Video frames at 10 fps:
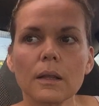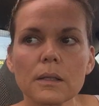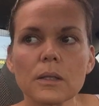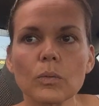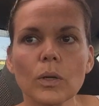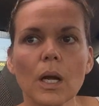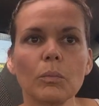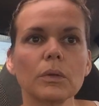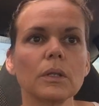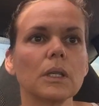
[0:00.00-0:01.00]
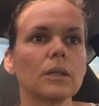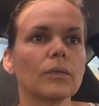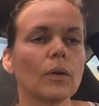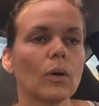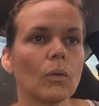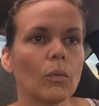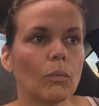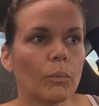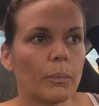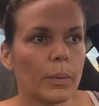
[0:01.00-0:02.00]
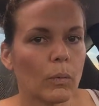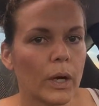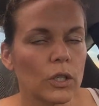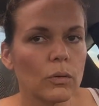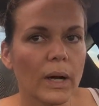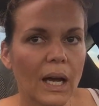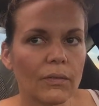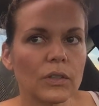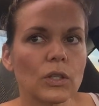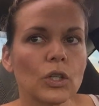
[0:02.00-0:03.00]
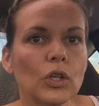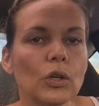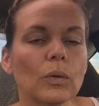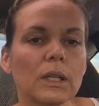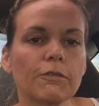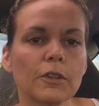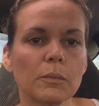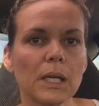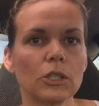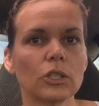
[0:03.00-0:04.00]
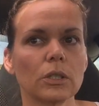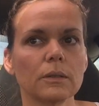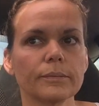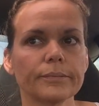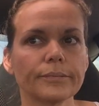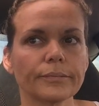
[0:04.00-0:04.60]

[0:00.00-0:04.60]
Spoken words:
this is what I believe. But when you have new information,